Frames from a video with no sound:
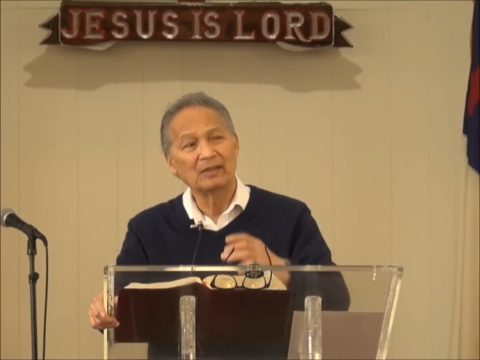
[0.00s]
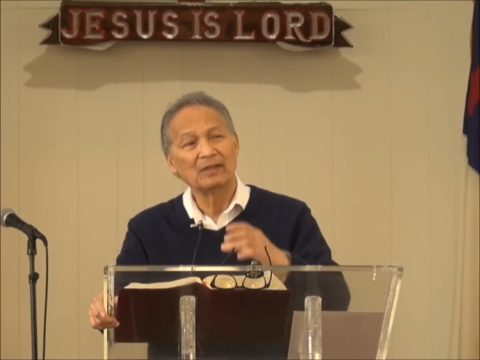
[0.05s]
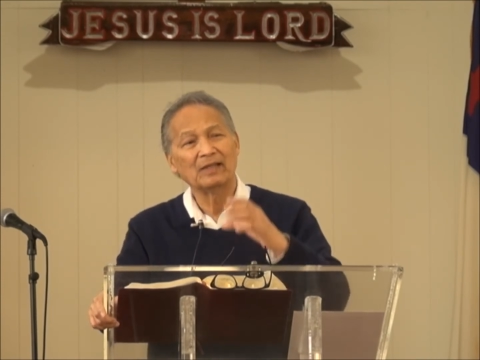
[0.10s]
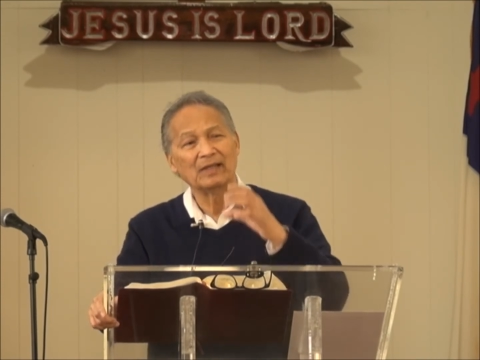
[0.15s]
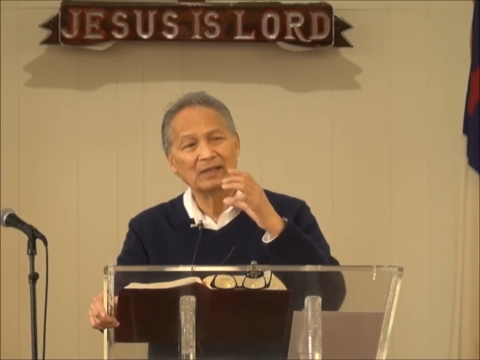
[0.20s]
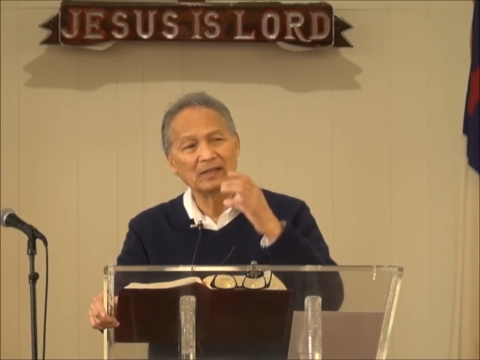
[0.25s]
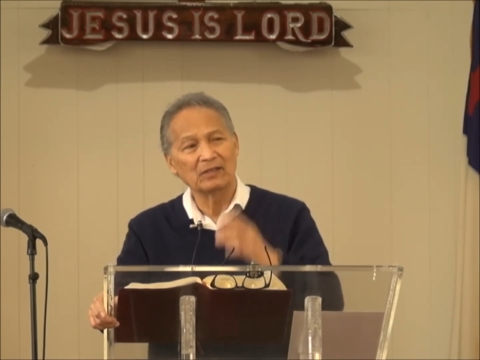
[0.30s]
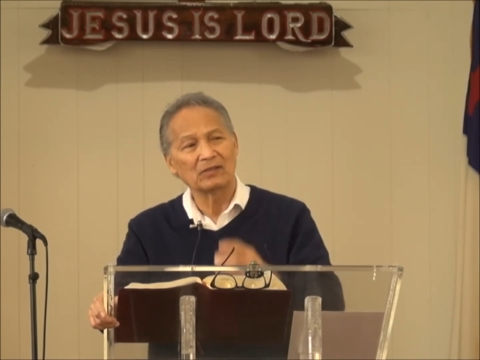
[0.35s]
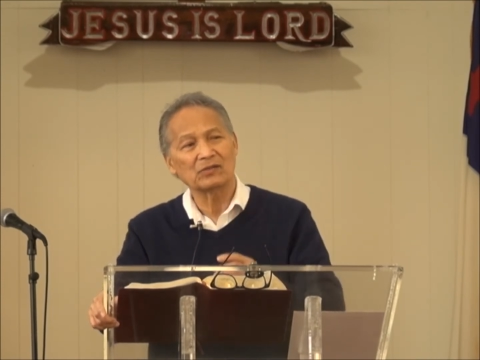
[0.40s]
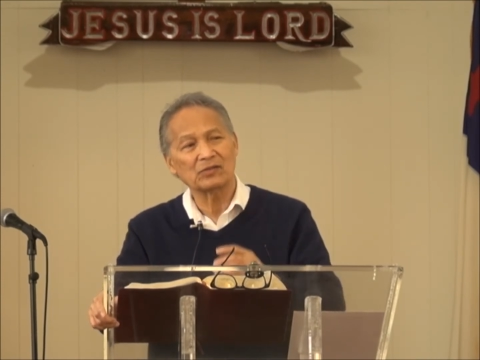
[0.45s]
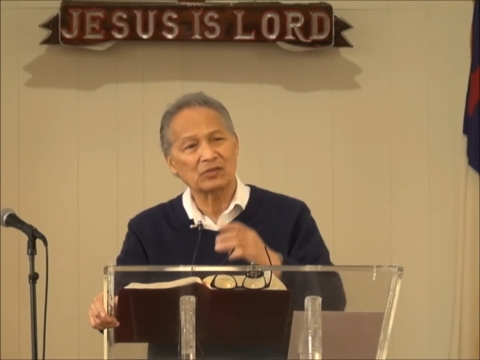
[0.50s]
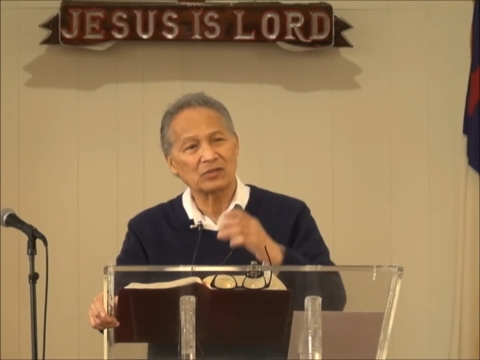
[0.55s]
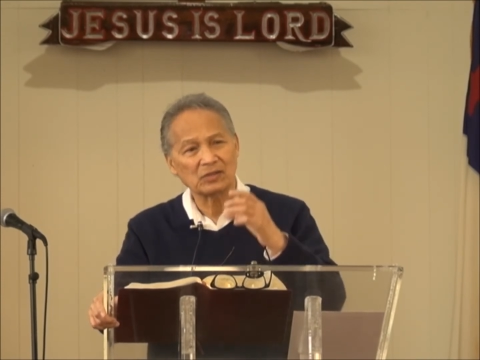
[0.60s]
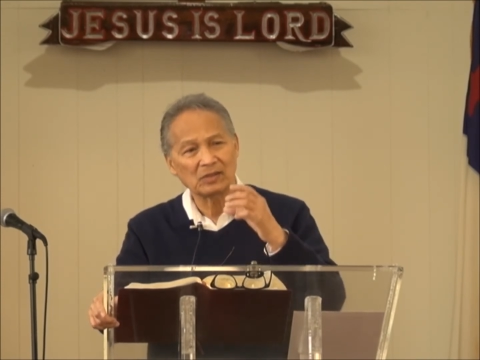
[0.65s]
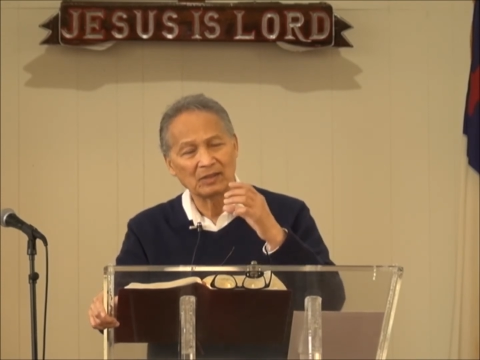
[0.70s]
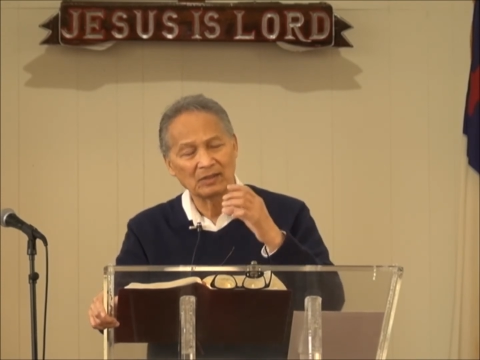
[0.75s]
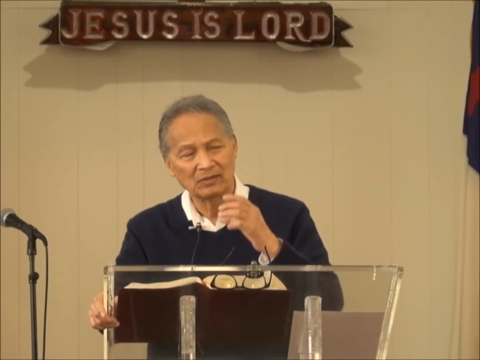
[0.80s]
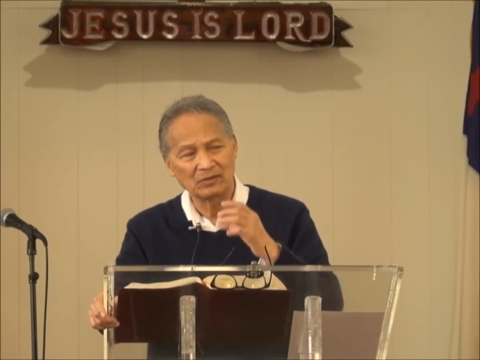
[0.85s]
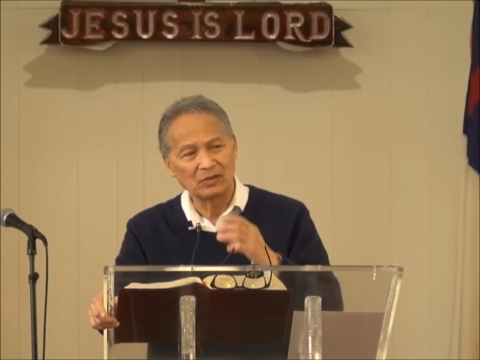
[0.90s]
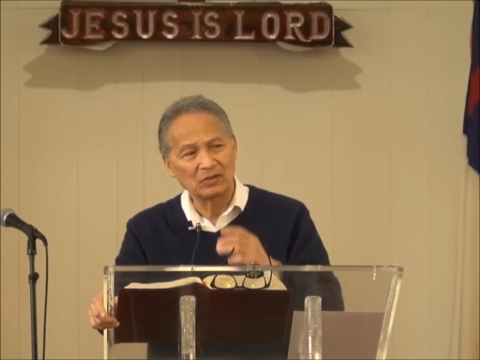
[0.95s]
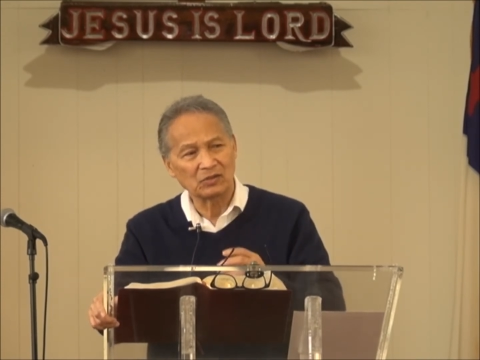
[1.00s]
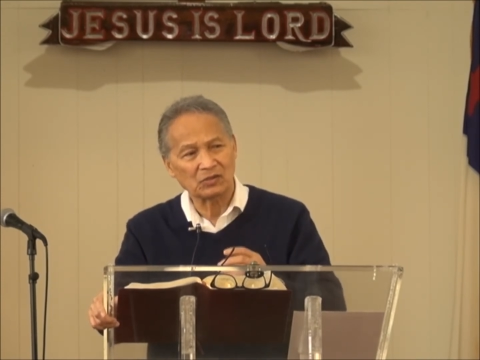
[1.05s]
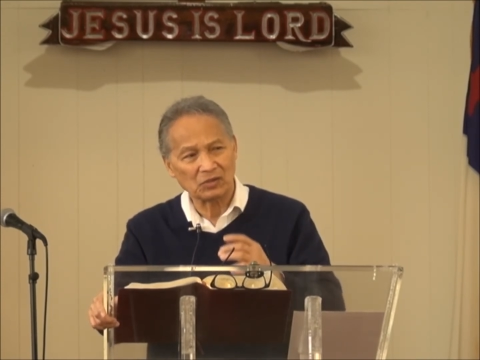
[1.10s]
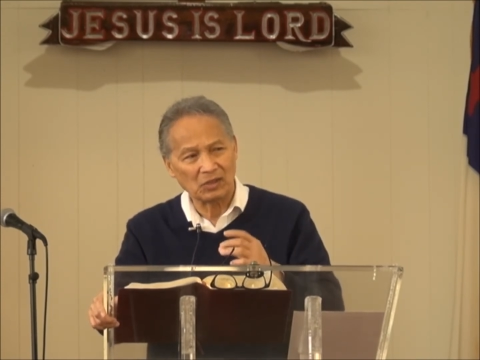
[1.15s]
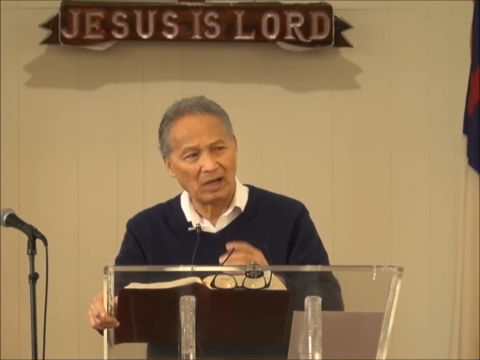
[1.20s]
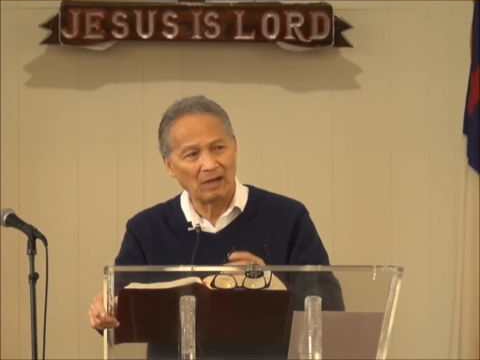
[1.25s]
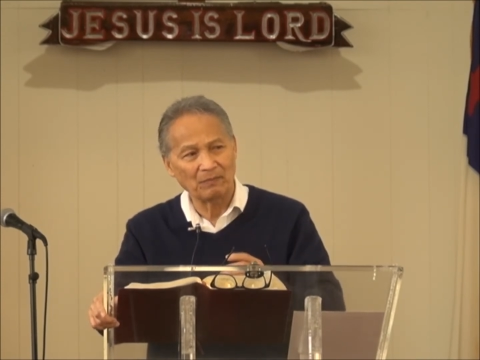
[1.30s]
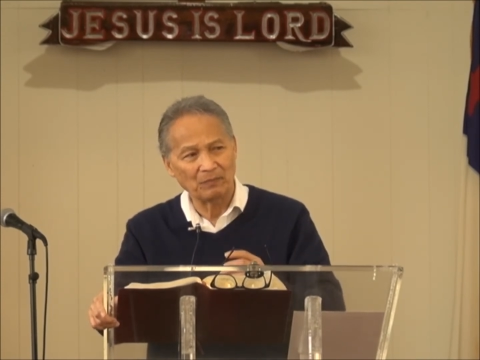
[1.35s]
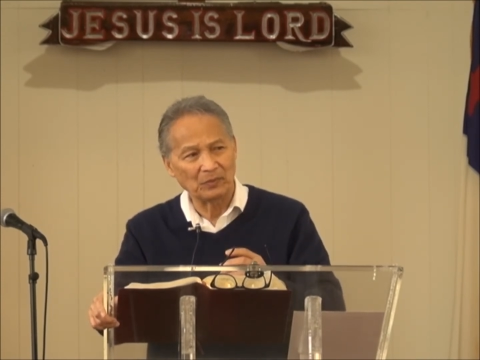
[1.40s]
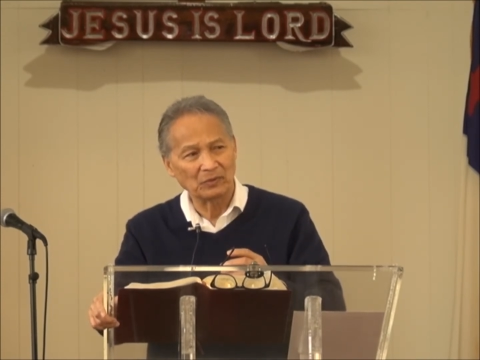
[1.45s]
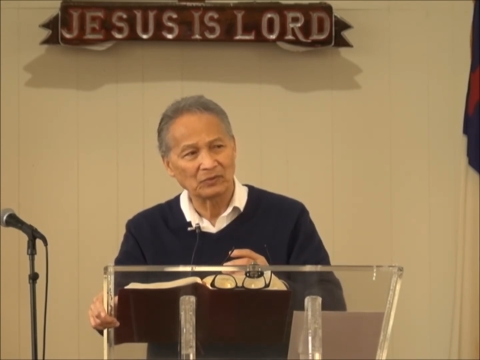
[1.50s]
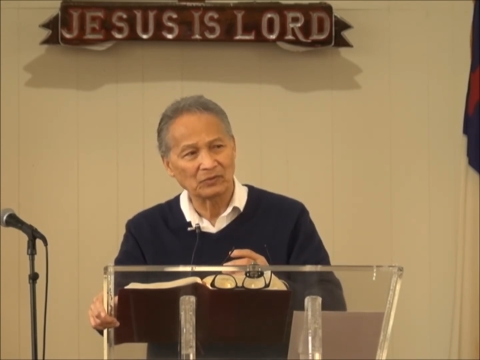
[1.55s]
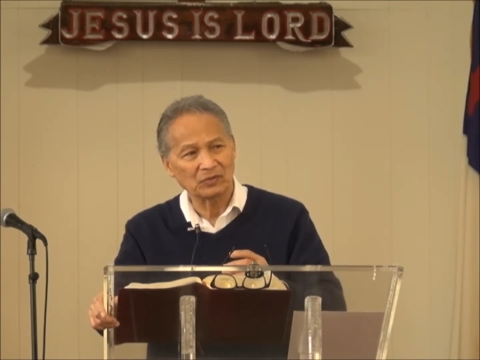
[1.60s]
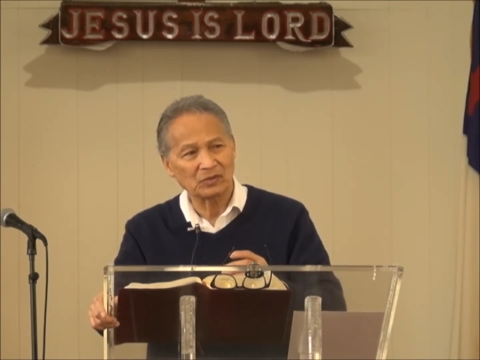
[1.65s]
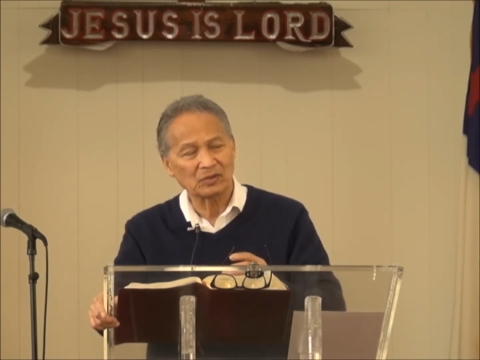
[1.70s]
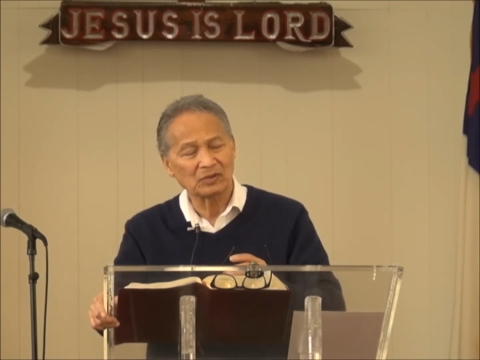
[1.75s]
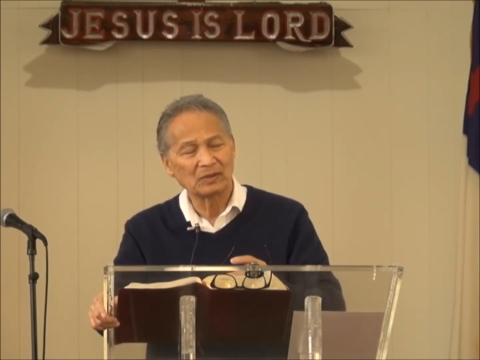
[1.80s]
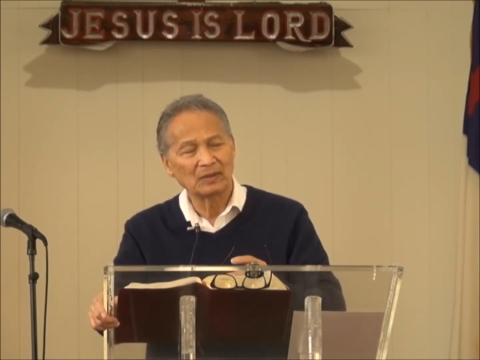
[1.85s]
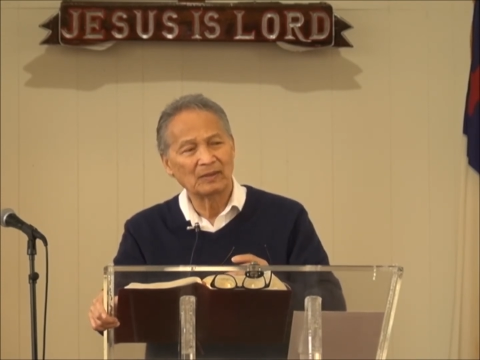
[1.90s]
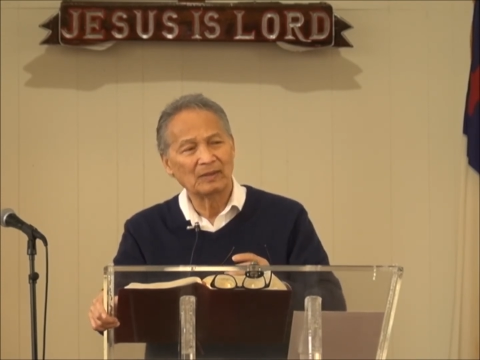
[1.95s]
his
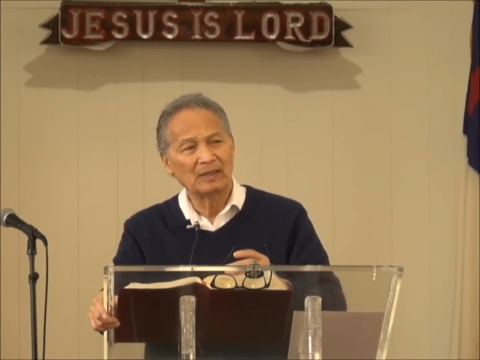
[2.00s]
disciples.